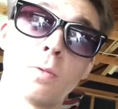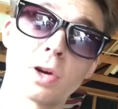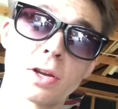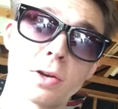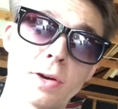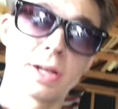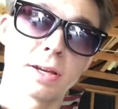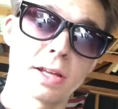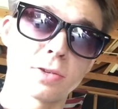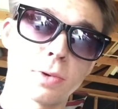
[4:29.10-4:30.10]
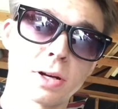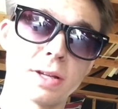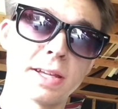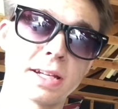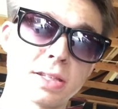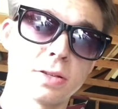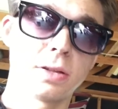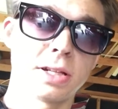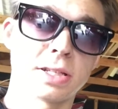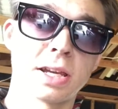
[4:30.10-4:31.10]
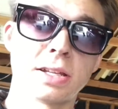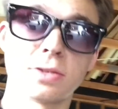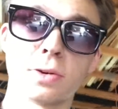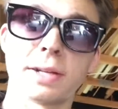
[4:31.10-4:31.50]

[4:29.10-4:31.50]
we're going to go ahead and get to work on that, so let's get to